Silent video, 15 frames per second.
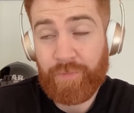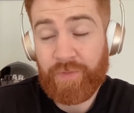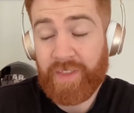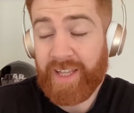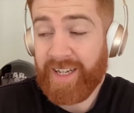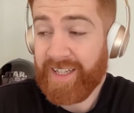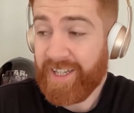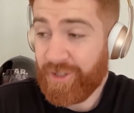
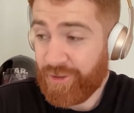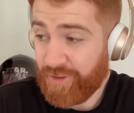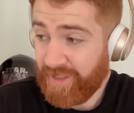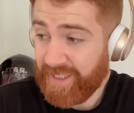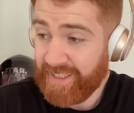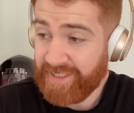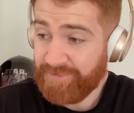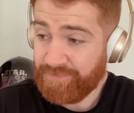They
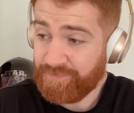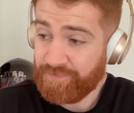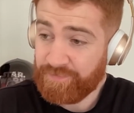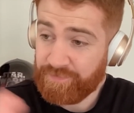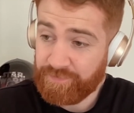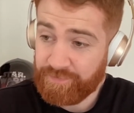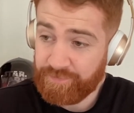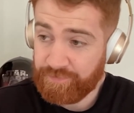literally
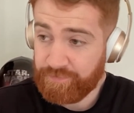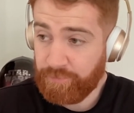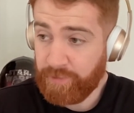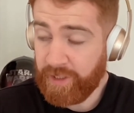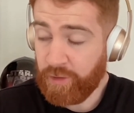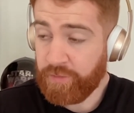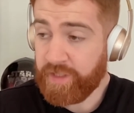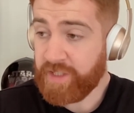
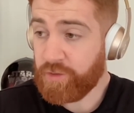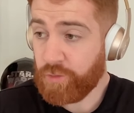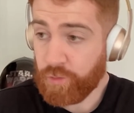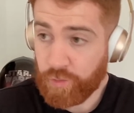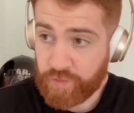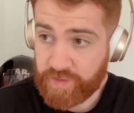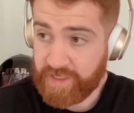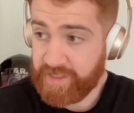went on these
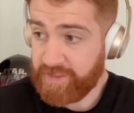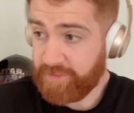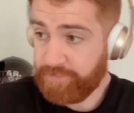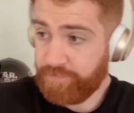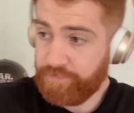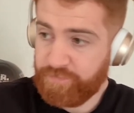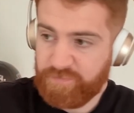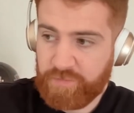courses,
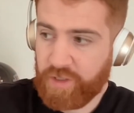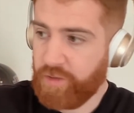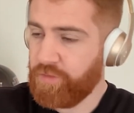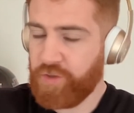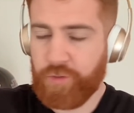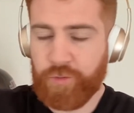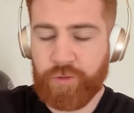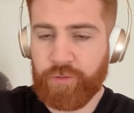
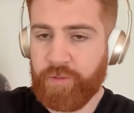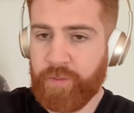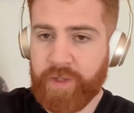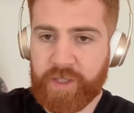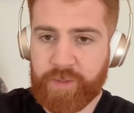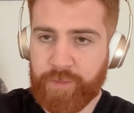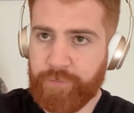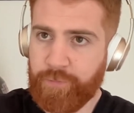2-3
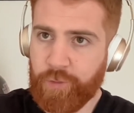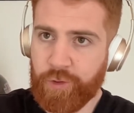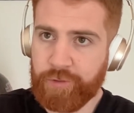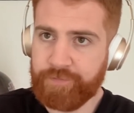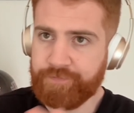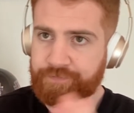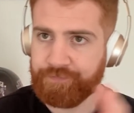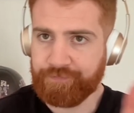weeks before.
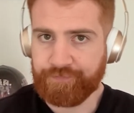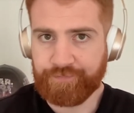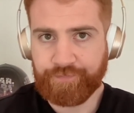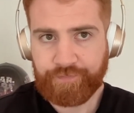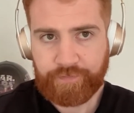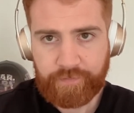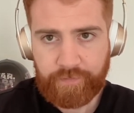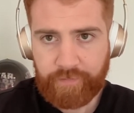
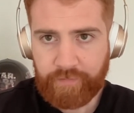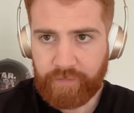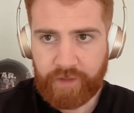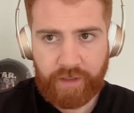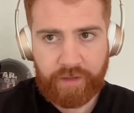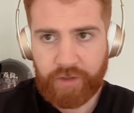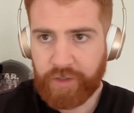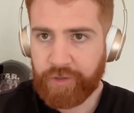
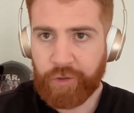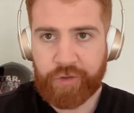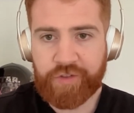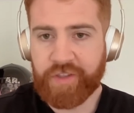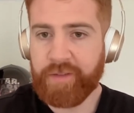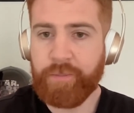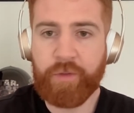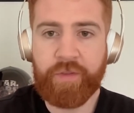It got to
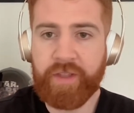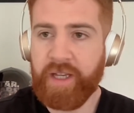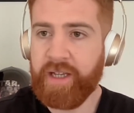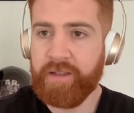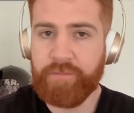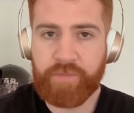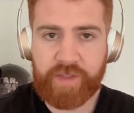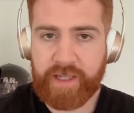the
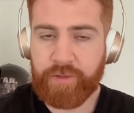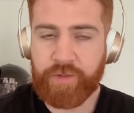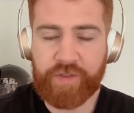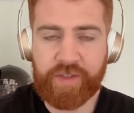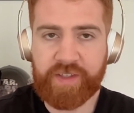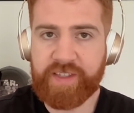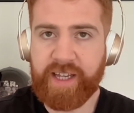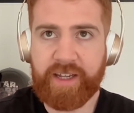Monday, say it was
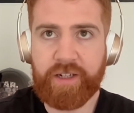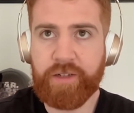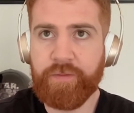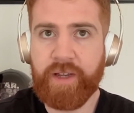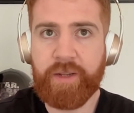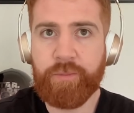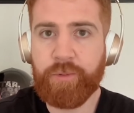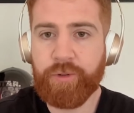the 2nd of
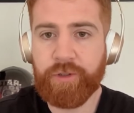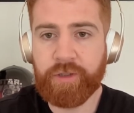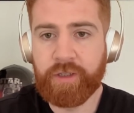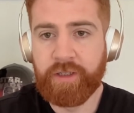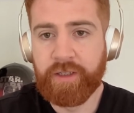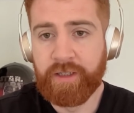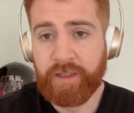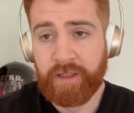April,
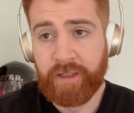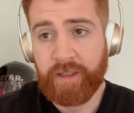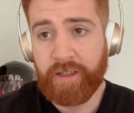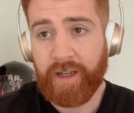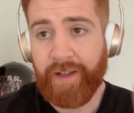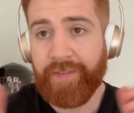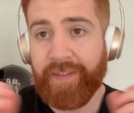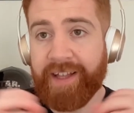
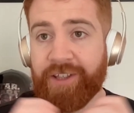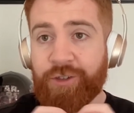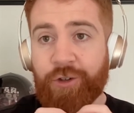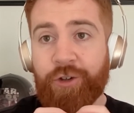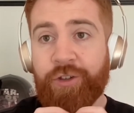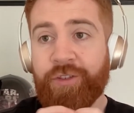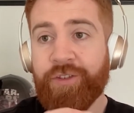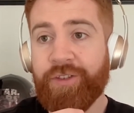and they
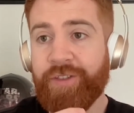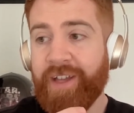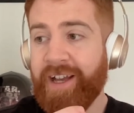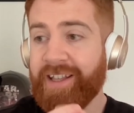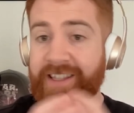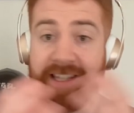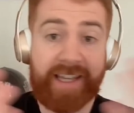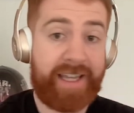turned their
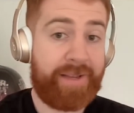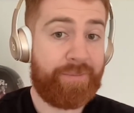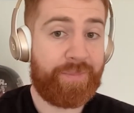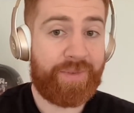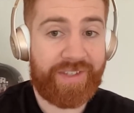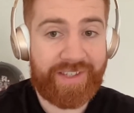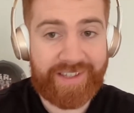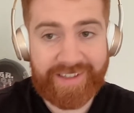
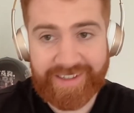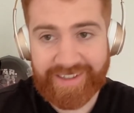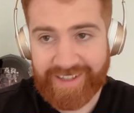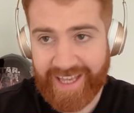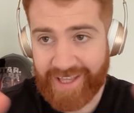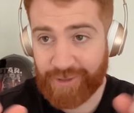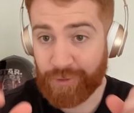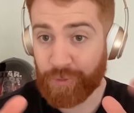teams
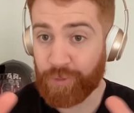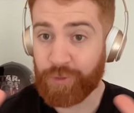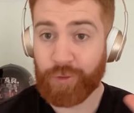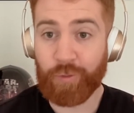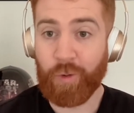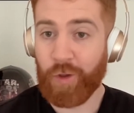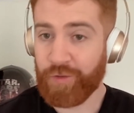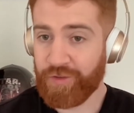into
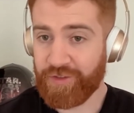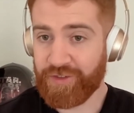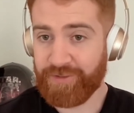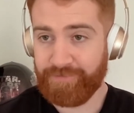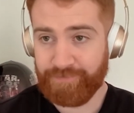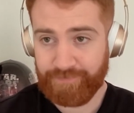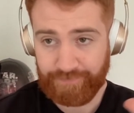squads